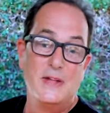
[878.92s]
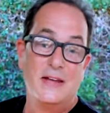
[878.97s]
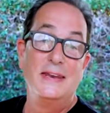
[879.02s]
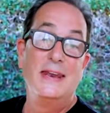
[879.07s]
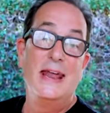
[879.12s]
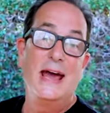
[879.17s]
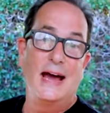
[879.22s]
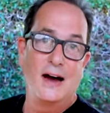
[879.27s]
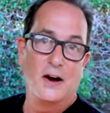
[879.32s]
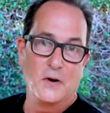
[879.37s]

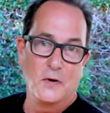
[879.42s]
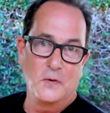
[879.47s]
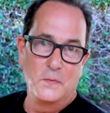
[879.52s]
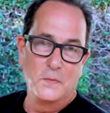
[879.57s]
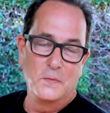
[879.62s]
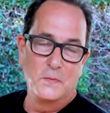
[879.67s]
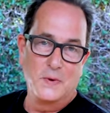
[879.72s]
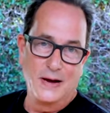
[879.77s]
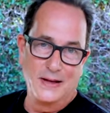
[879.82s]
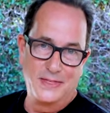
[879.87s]
now,
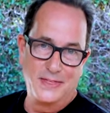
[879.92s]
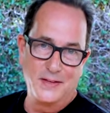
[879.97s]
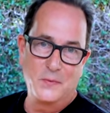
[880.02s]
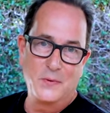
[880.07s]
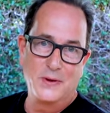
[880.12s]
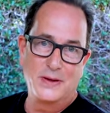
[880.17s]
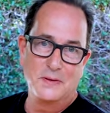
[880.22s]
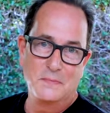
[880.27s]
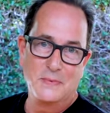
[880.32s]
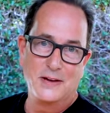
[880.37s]
I think
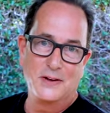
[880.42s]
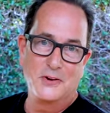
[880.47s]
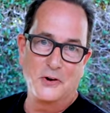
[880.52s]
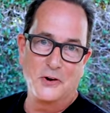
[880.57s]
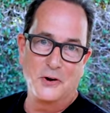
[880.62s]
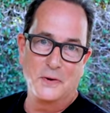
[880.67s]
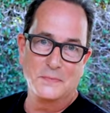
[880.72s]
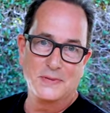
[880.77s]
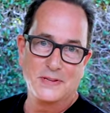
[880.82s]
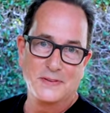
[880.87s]
we can make our
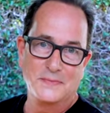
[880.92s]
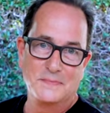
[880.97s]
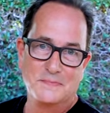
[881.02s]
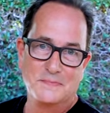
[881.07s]
omelet.